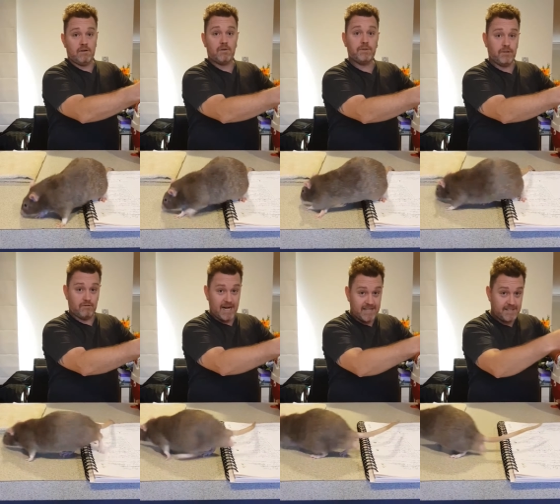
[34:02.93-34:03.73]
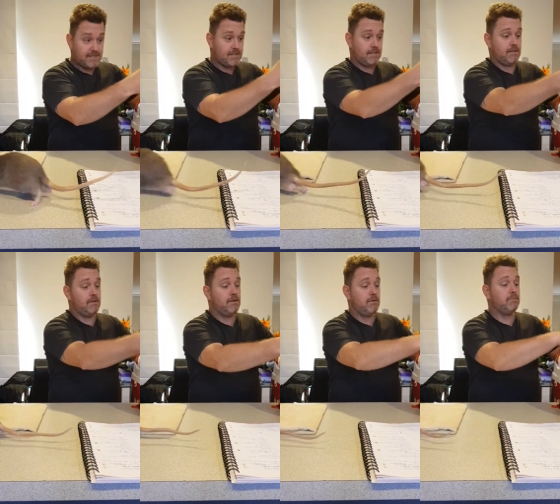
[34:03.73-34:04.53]
wrong with your rats,
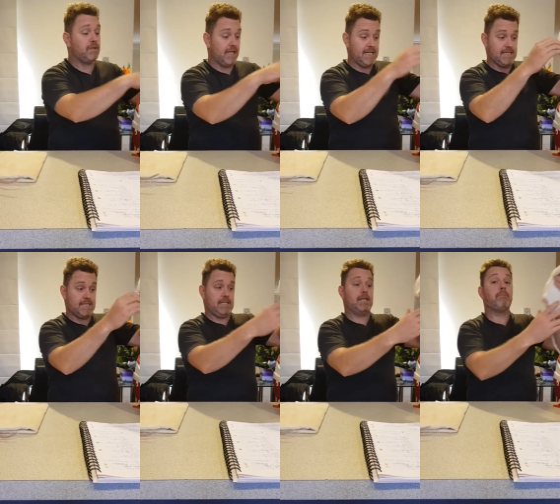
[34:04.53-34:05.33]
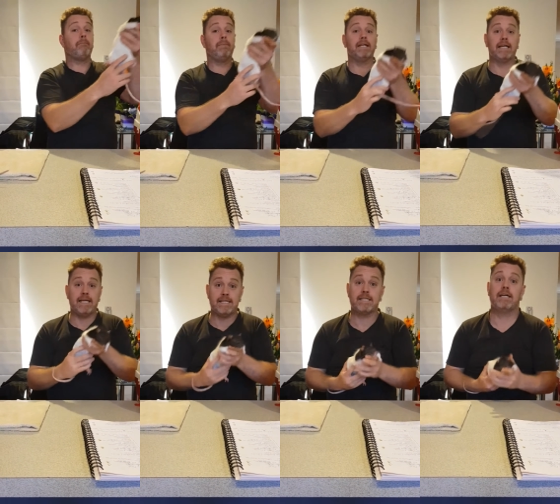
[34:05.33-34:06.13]
please,
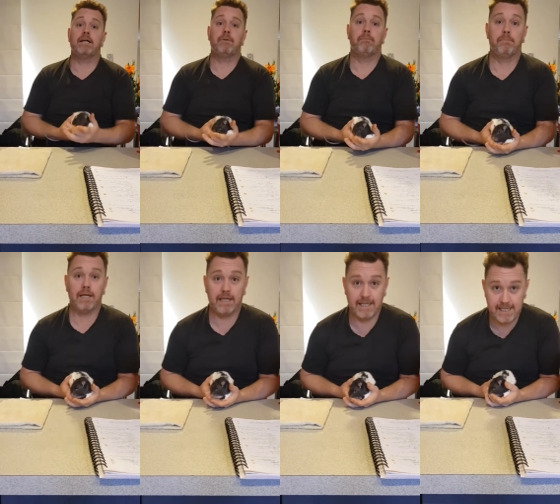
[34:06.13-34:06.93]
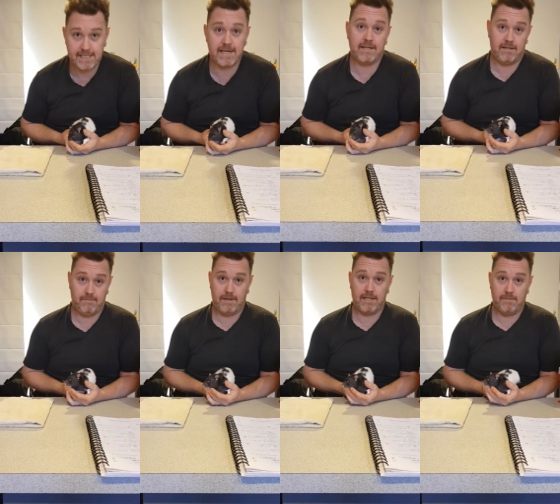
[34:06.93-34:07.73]
please, please get
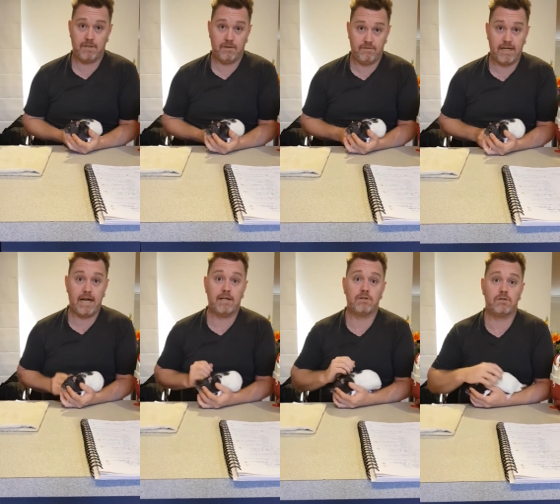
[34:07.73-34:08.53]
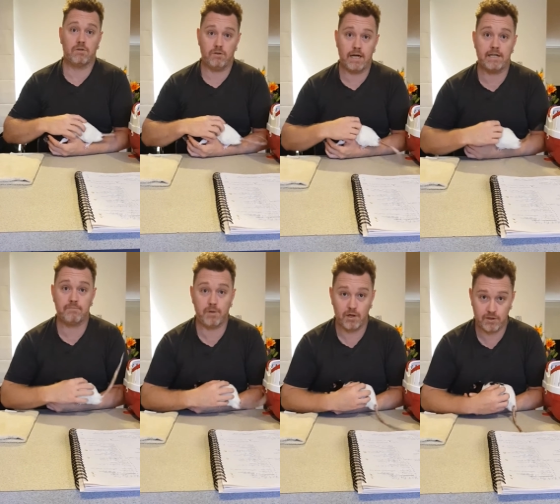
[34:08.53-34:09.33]
them to the vet as soon as
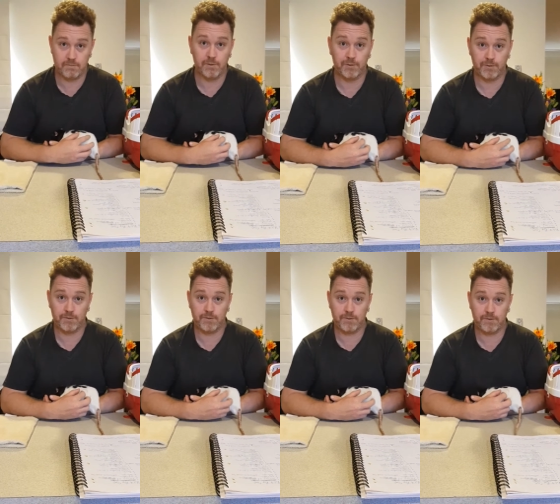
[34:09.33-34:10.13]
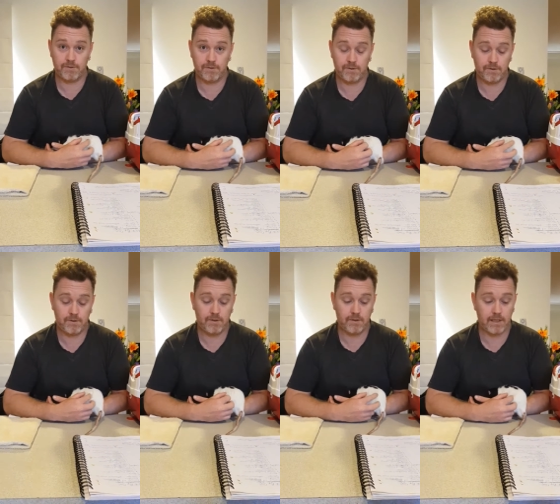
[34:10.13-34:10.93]
possible.
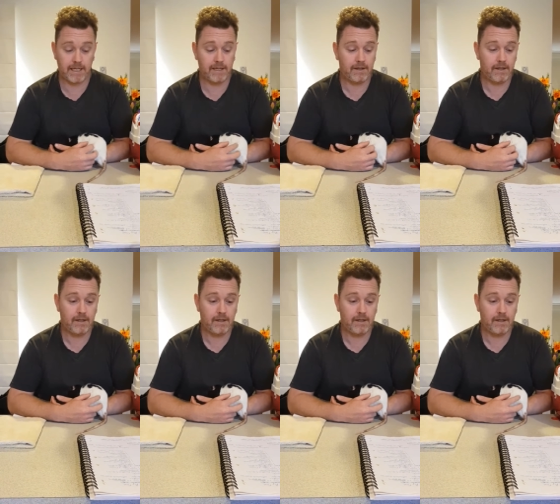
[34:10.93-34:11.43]
Okay?